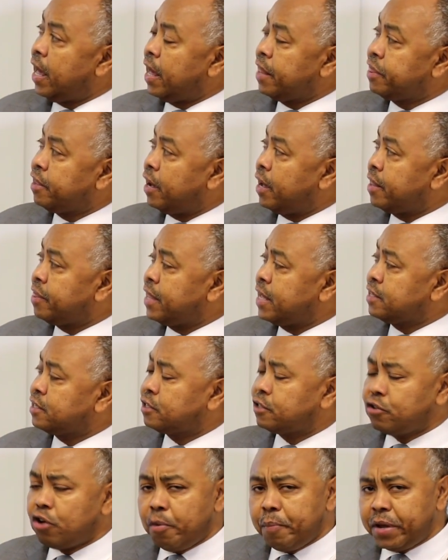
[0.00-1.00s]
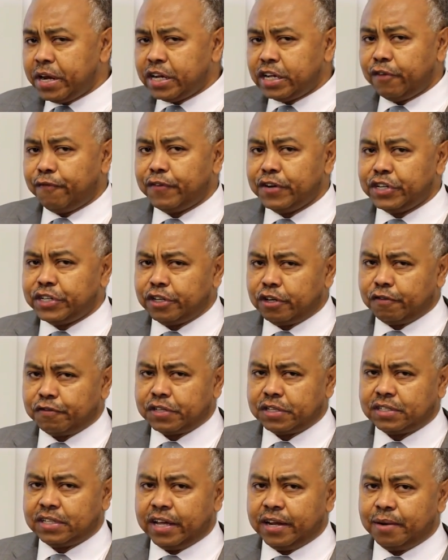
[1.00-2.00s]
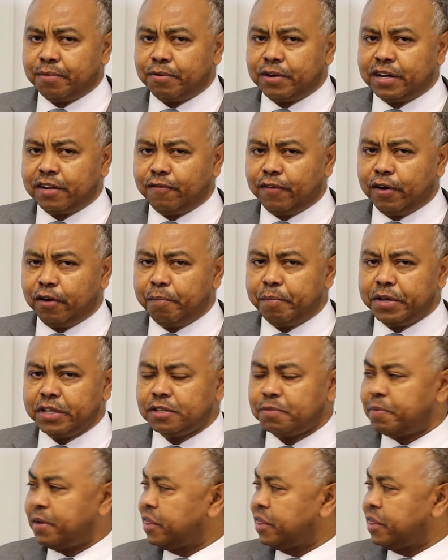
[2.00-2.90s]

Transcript: There is so many definitions of sustainable developments,